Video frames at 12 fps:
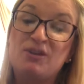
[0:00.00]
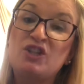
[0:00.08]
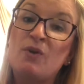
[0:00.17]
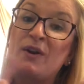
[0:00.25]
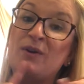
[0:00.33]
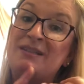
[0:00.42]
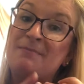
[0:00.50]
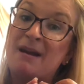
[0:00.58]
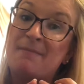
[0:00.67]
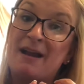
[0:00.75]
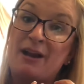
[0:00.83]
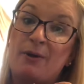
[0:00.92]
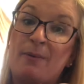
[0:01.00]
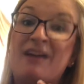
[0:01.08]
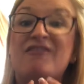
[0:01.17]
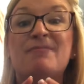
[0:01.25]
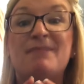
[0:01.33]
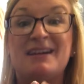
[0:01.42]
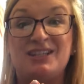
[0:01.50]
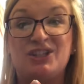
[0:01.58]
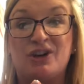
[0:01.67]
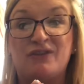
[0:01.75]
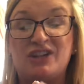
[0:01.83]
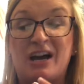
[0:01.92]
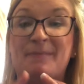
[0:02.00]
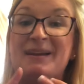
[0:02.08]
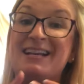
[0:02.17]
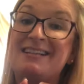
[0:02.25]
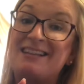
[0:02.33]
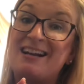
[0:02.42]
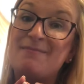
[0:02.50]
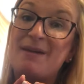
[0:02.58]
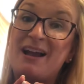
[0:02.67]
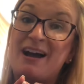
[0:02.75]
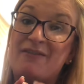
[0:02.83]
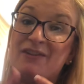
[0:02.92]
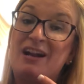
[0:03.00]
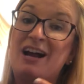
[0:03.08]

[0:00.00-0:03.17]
So it goes in my microwave, my stovetop, inside my oven,